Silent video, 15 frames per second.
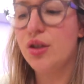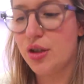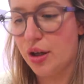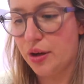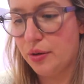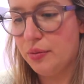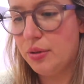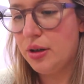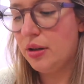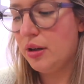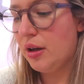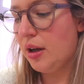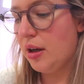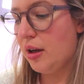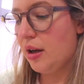So
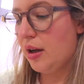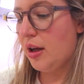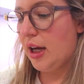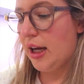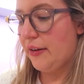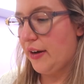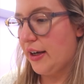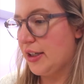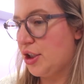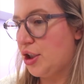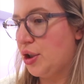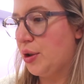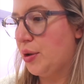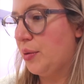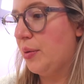I've had
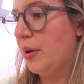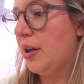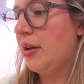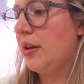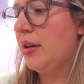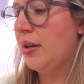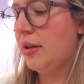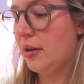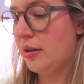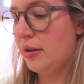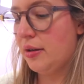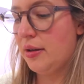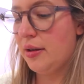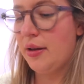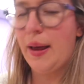to
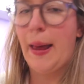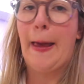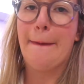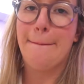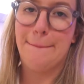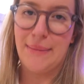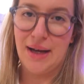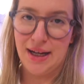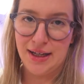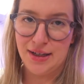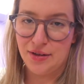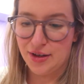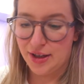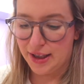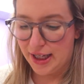buy
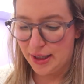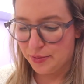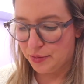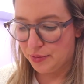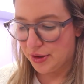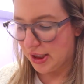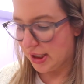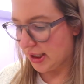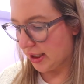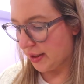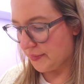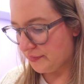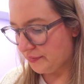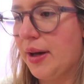another label printer.